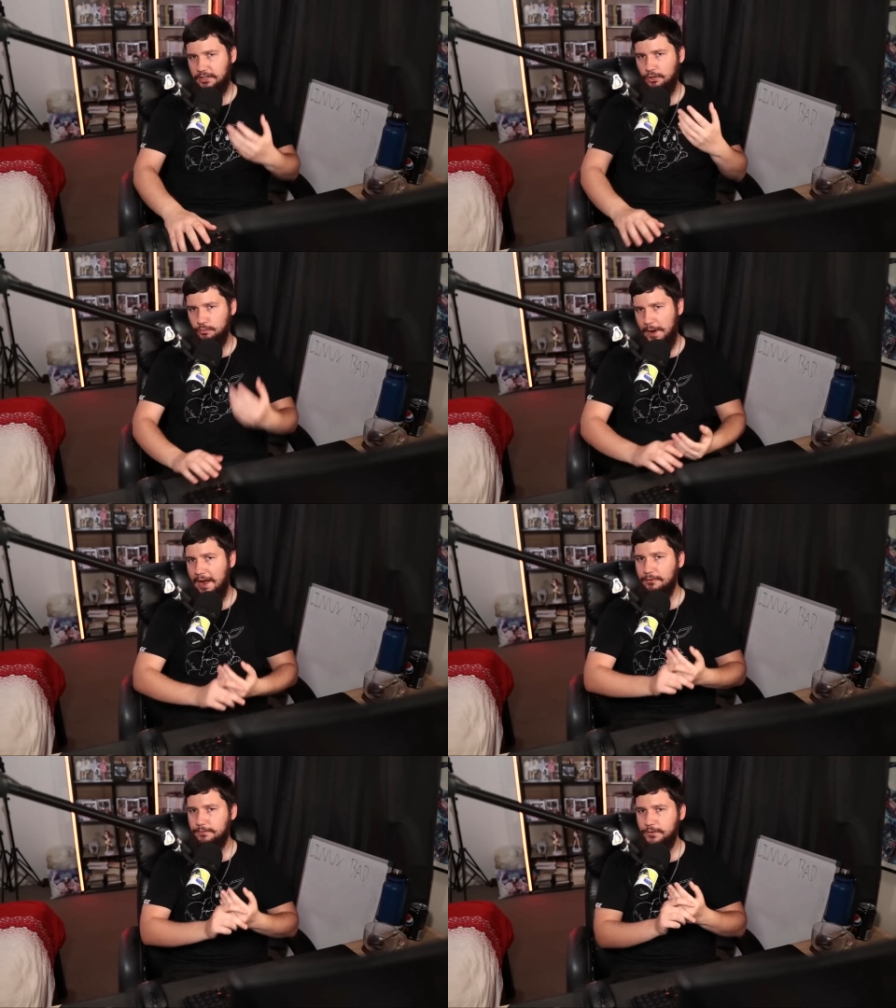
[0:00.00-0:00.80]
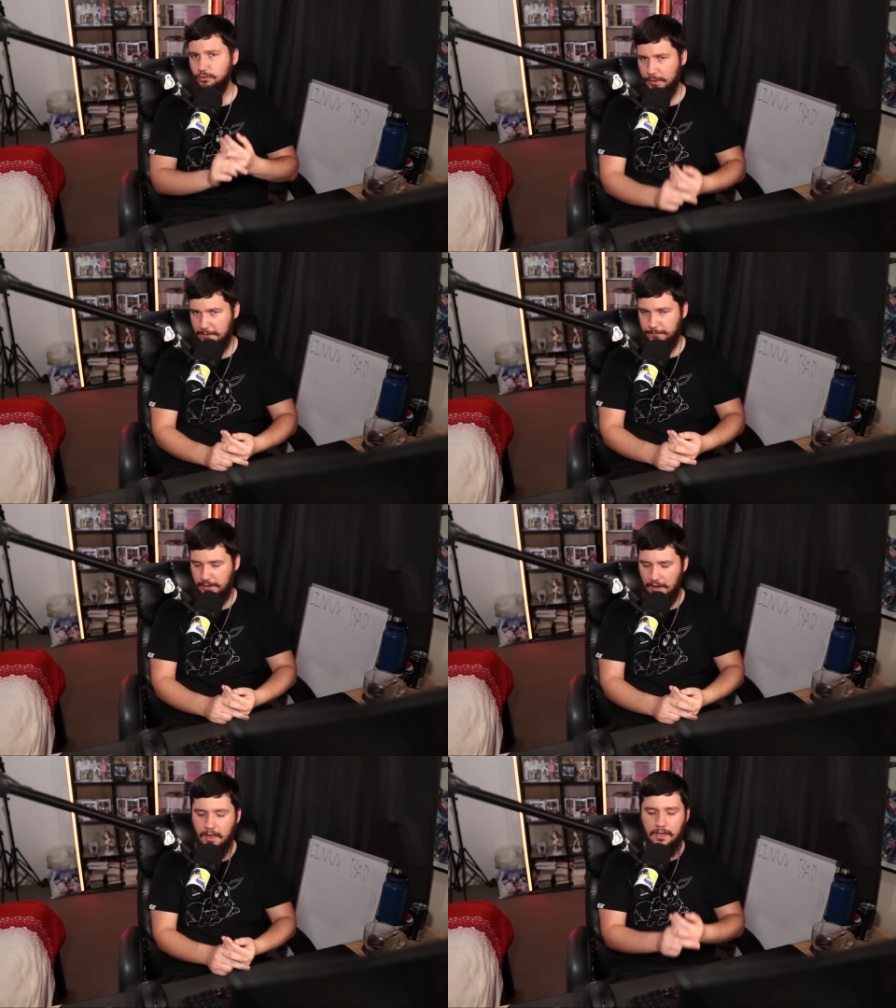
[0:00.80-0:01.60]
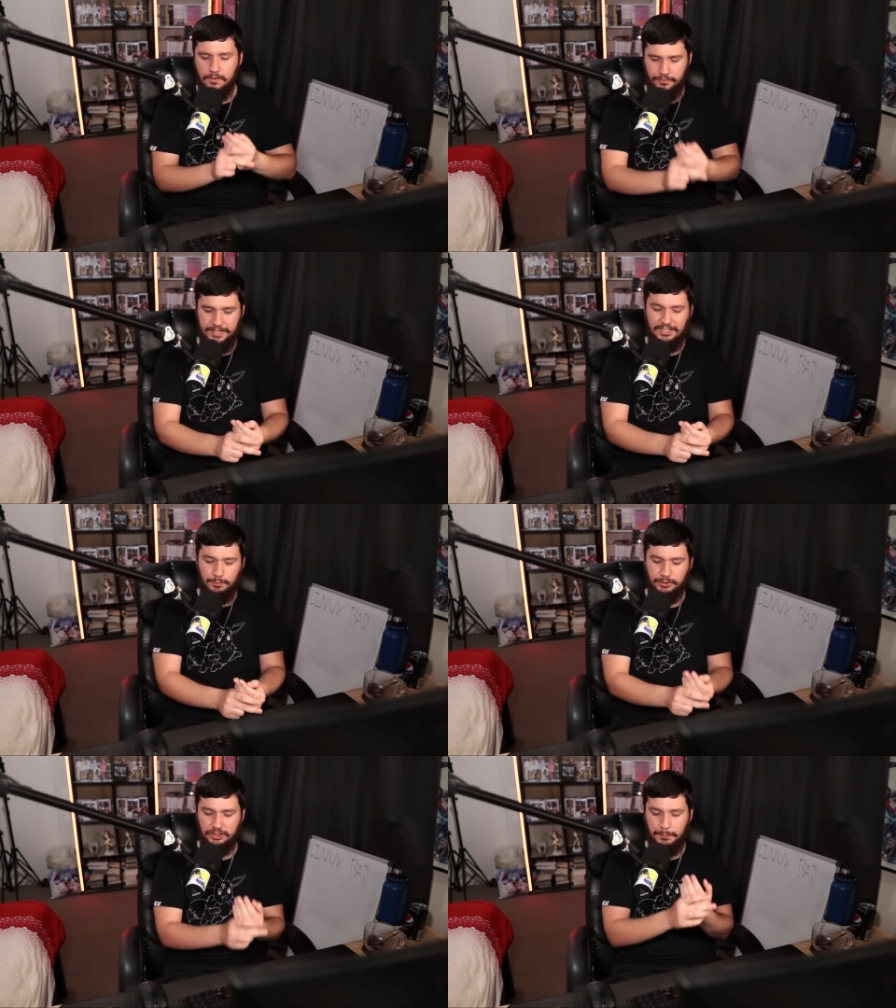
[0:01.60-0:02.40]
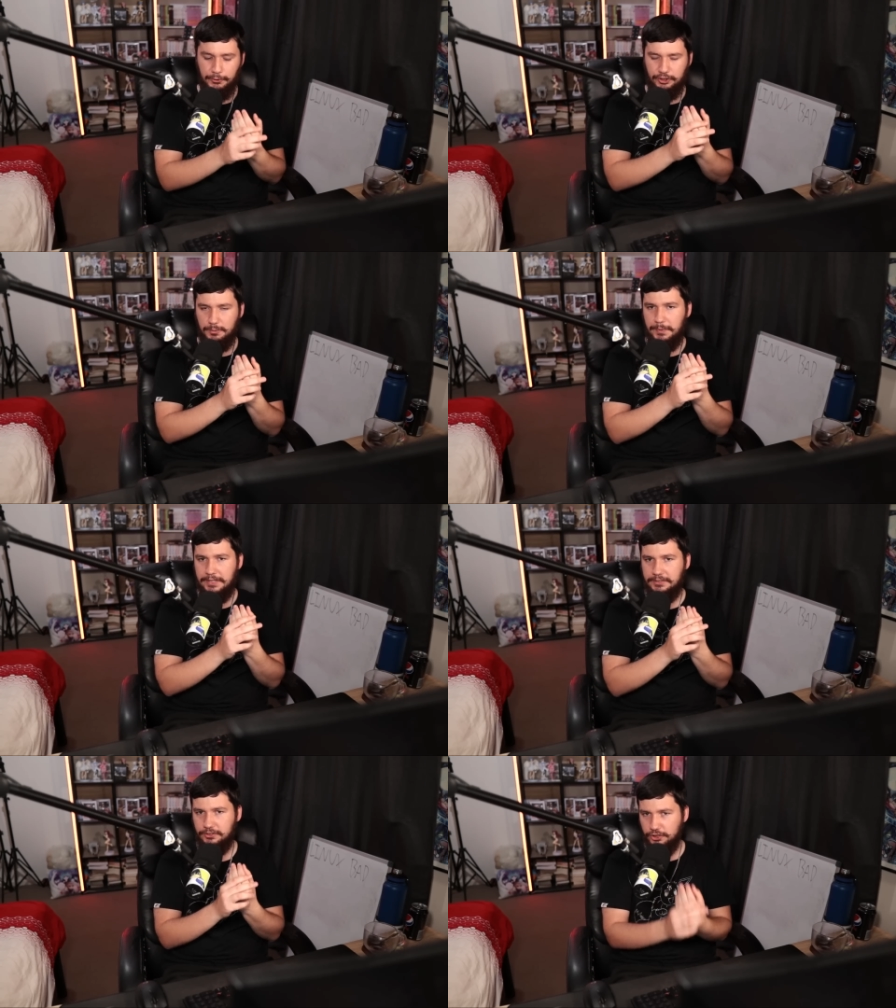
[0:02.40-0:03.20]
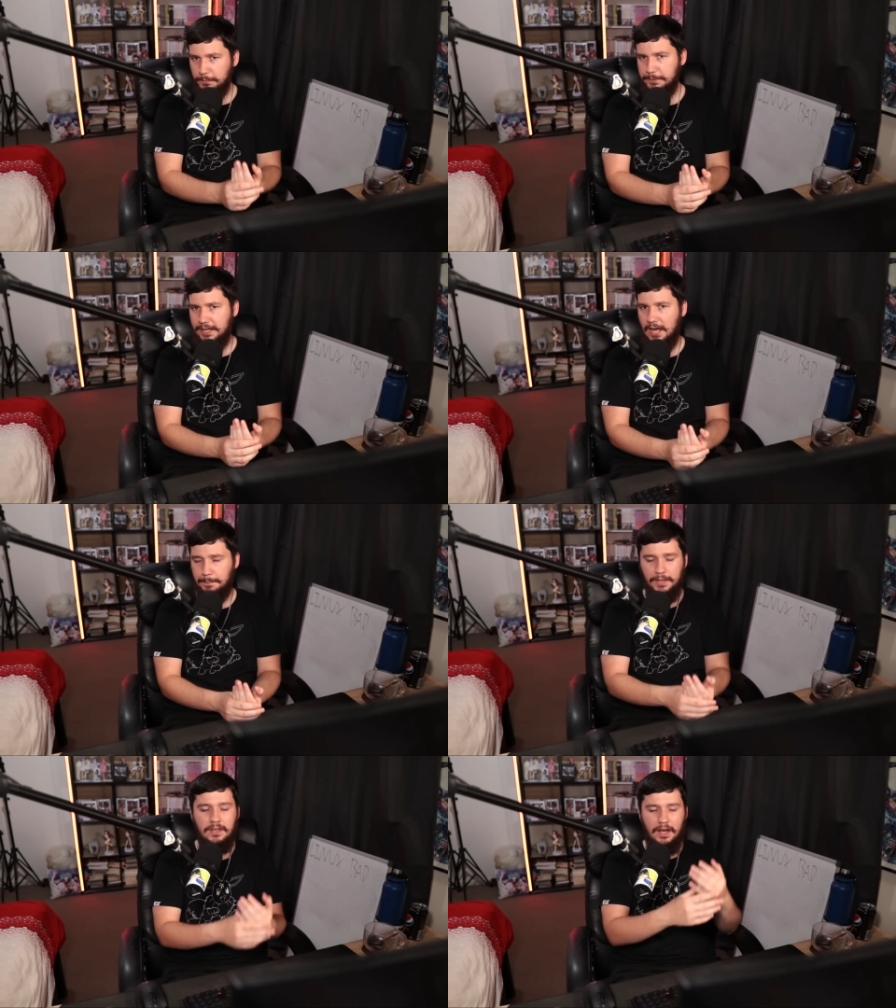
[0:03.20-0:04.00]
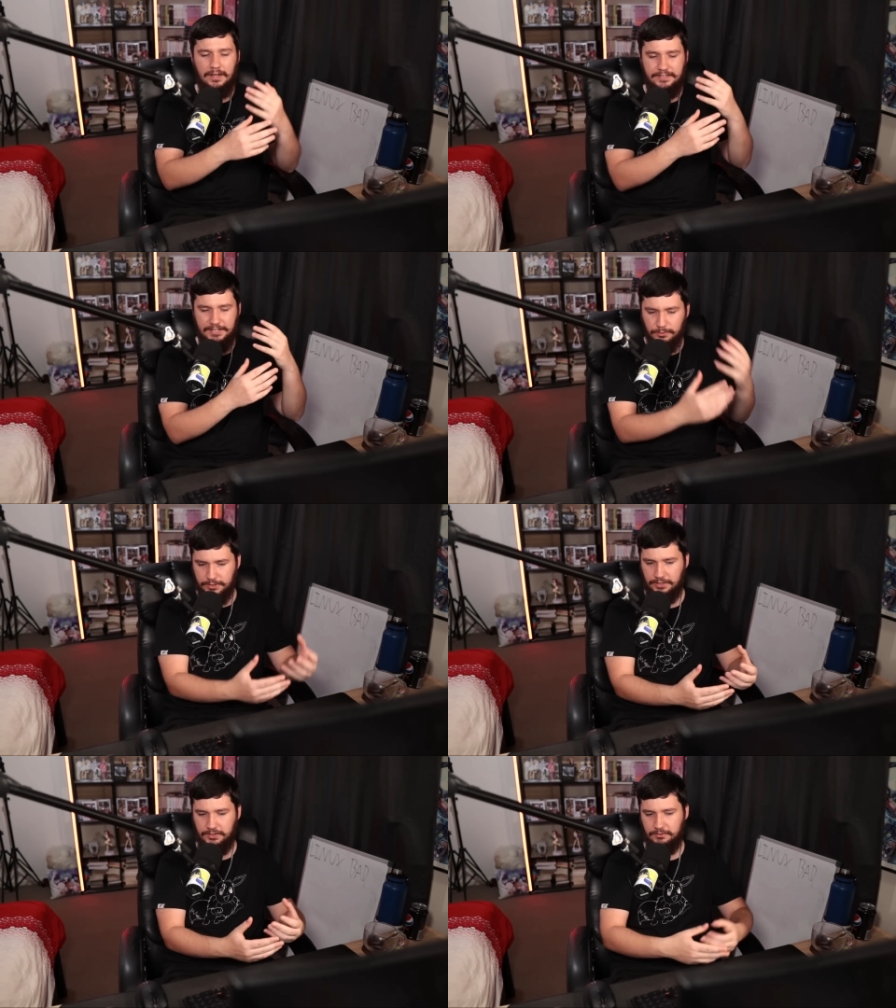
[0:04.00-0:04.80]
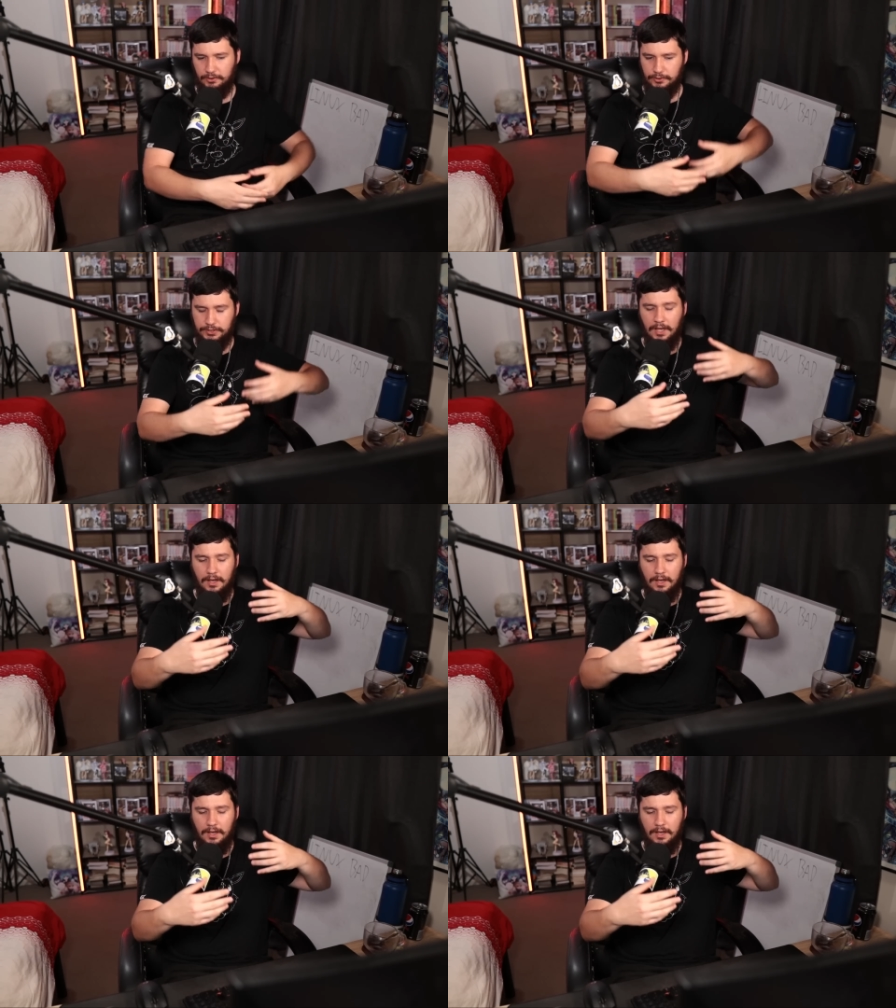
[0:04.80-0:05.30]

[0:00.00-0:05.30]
around forever. This was supposed to be a stopgap until distros